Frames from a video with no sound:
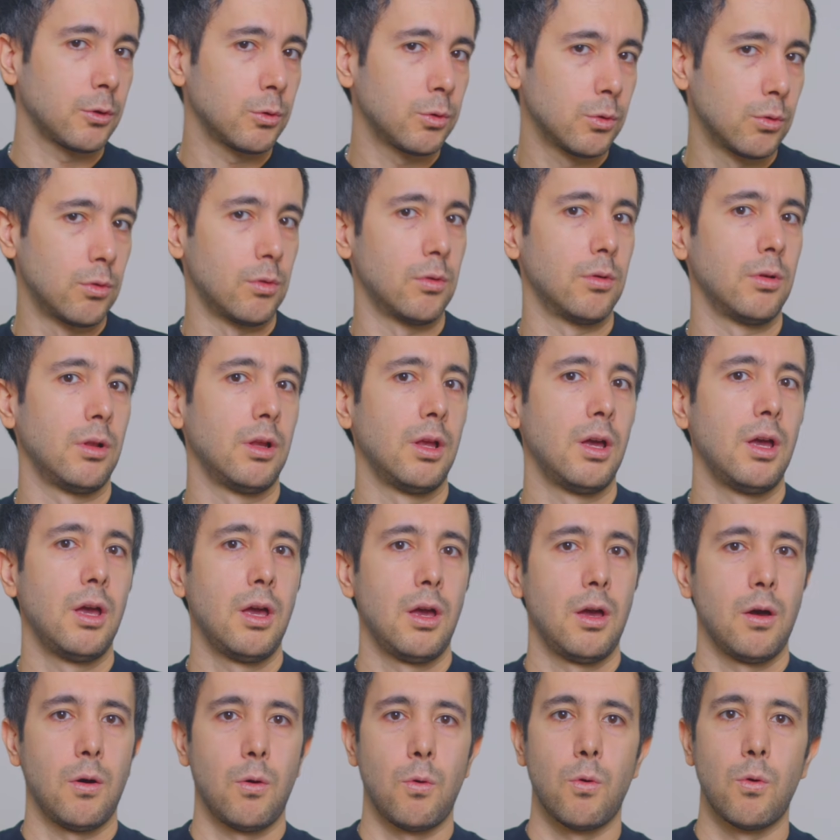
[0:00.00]
cool,
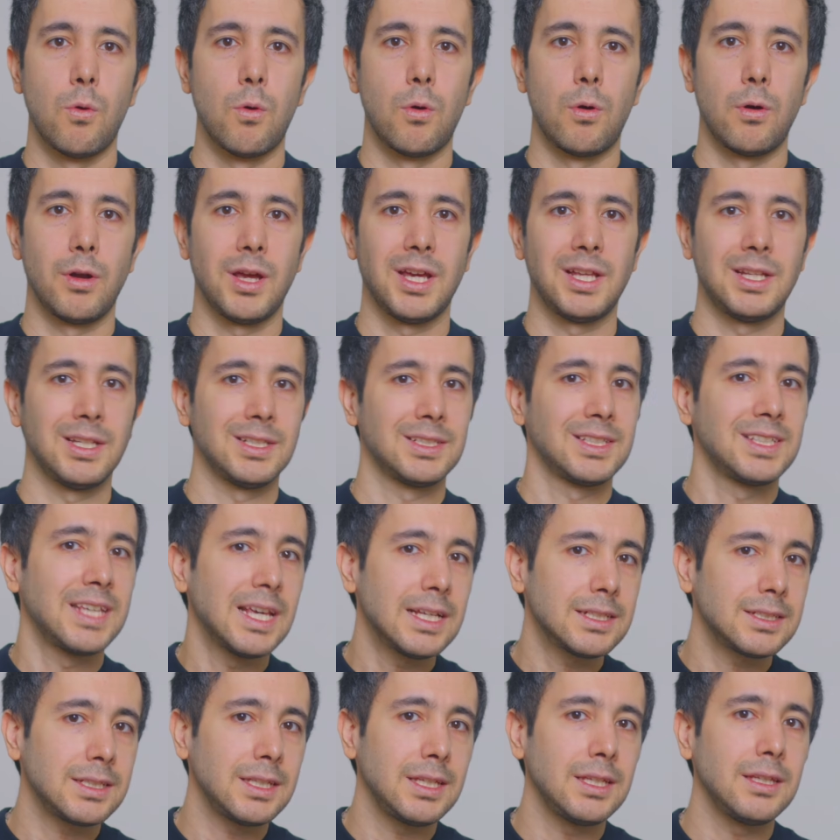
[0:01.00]
or it is
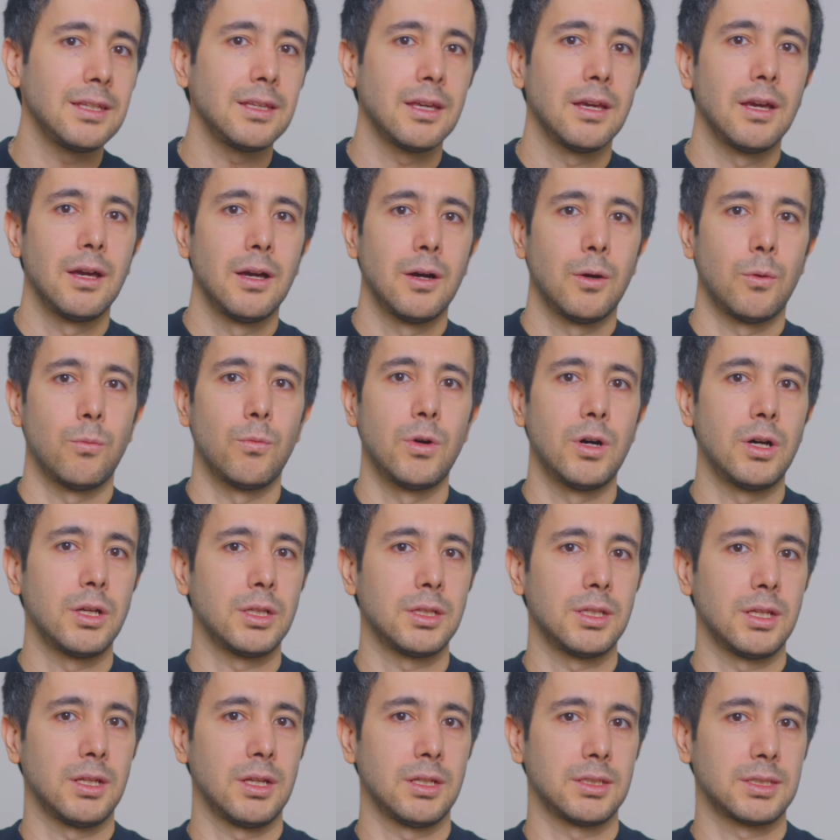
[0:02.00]
guessing
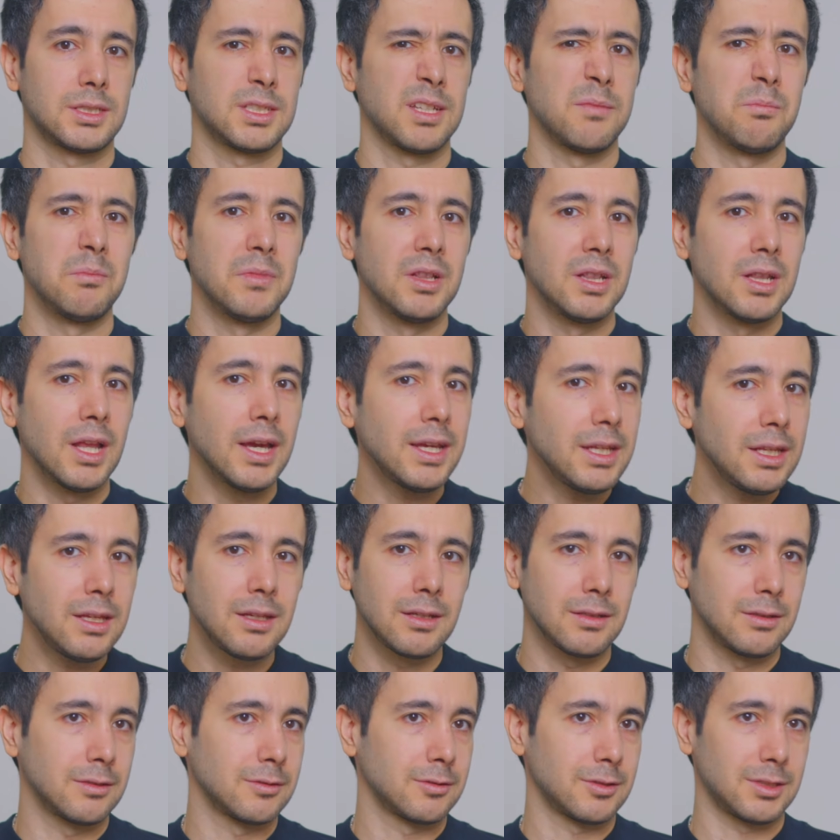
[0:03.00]
what some
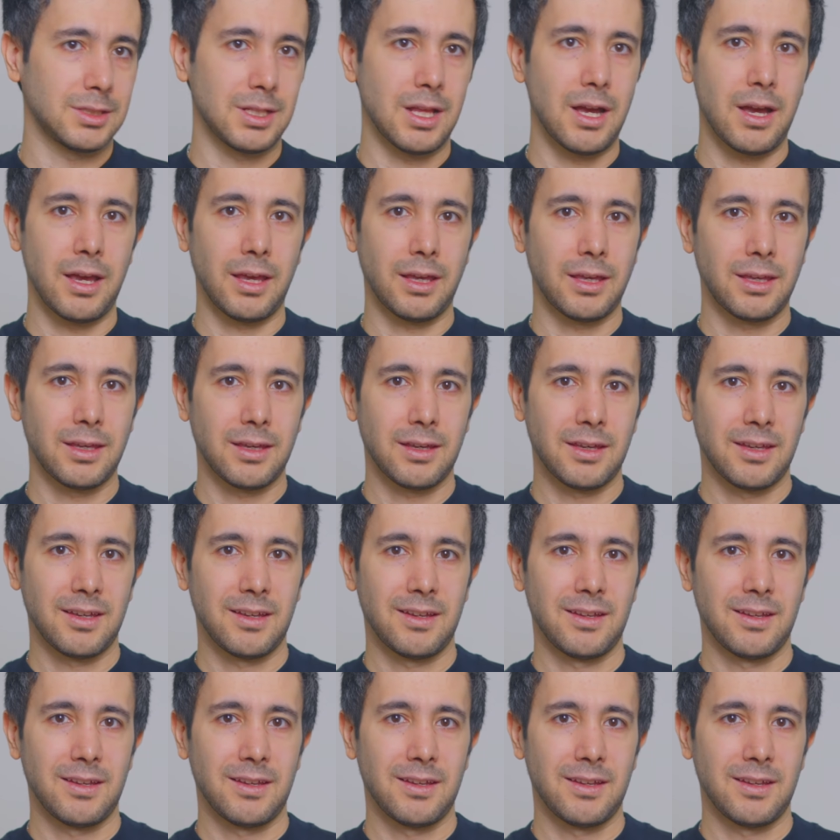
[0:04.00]
lighting looks like.